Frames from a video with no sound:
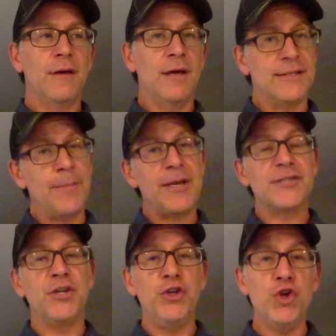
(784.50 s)
as I'm
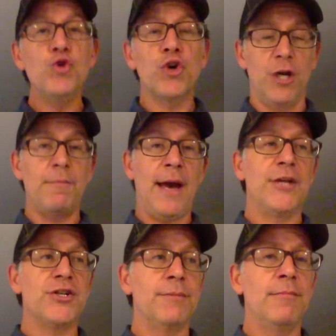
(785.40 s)
guessing you could
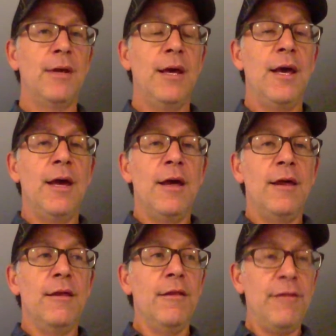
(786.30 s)
imagine,
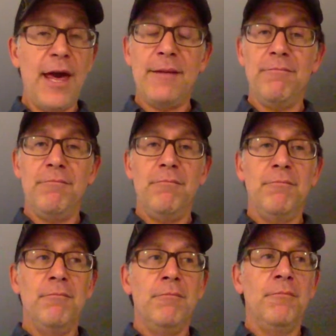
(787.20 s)
that
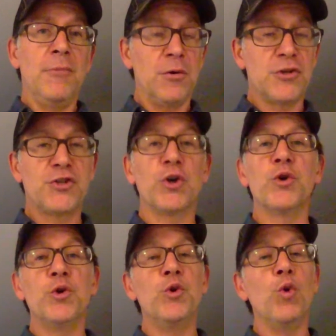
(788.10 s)
there are
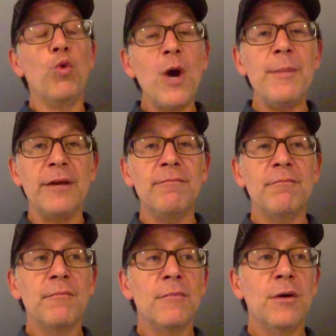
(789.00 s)
certain women
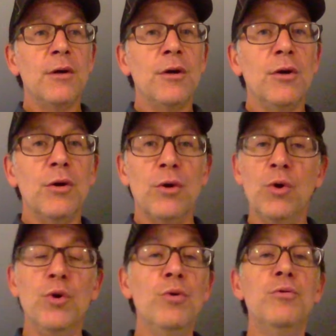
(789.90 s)

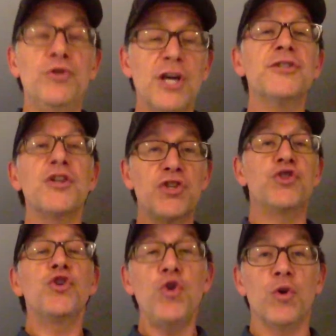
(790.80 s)
who just
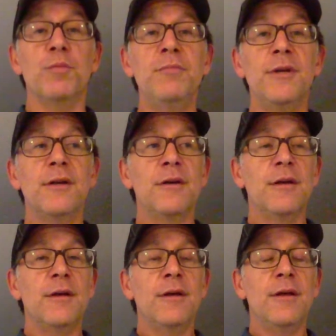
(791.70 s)
assumed
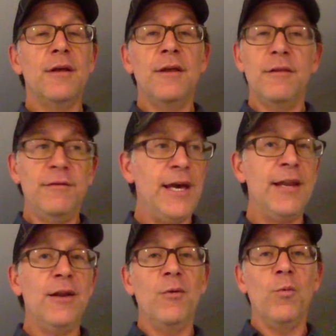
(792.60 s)

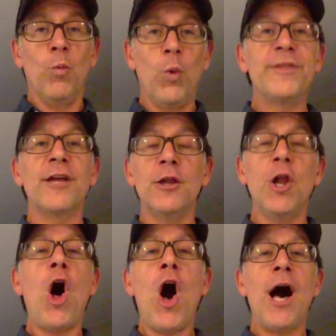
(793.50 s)
that what the
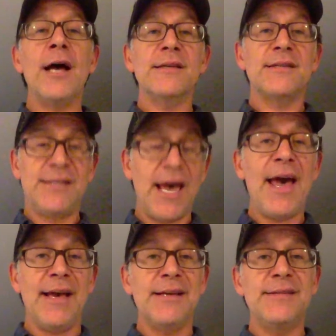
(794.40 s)
law
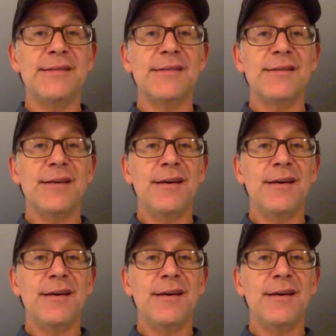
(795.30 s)
says